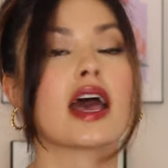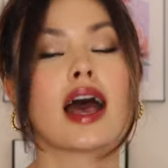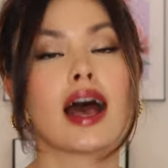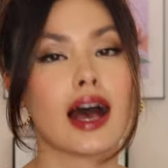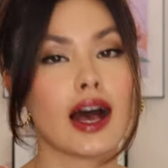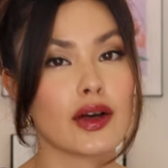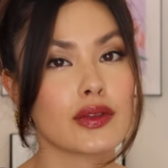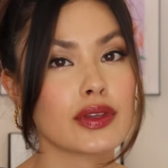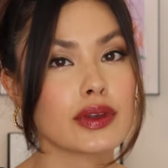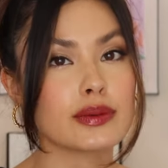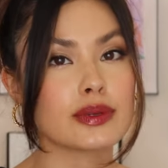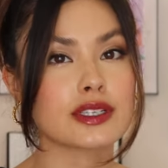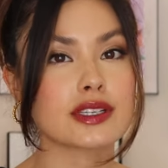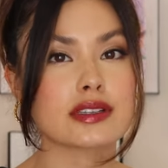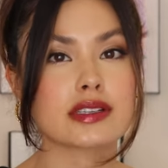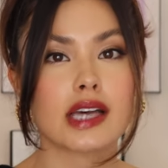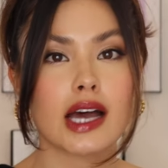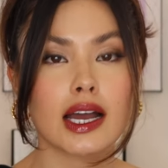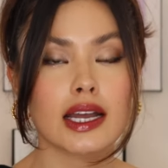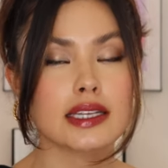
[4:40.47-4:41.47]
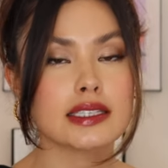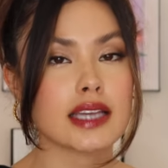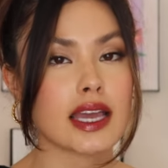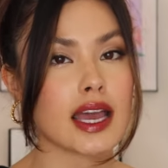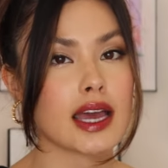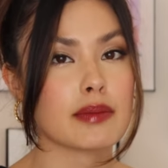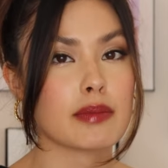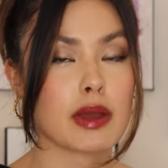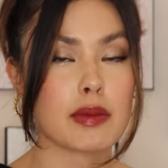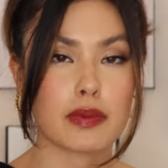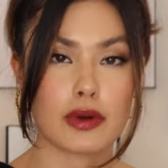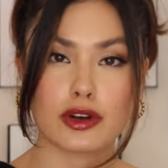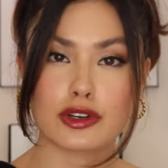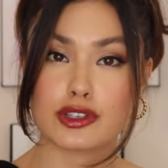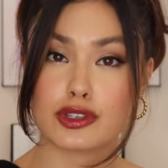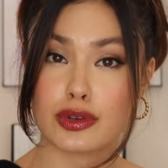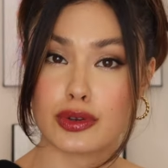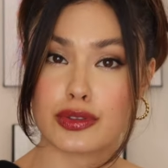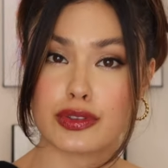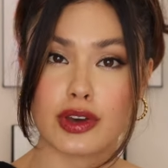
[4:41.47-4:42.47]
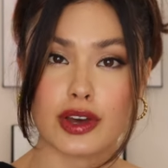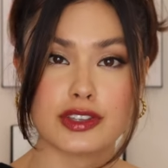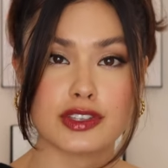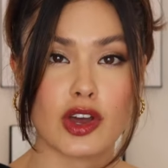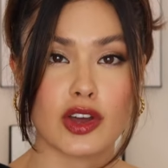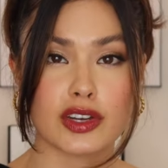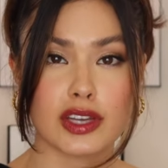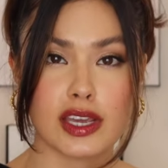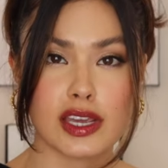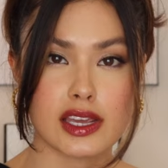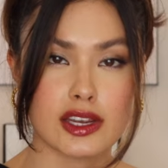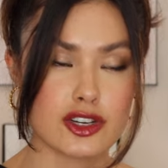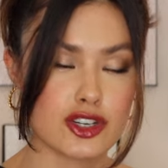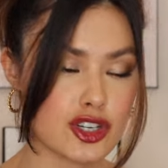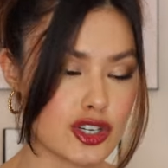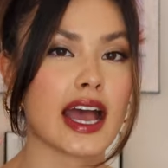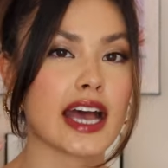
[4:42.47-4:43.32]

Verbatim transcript: how they were designed, and my personal thoughts on each.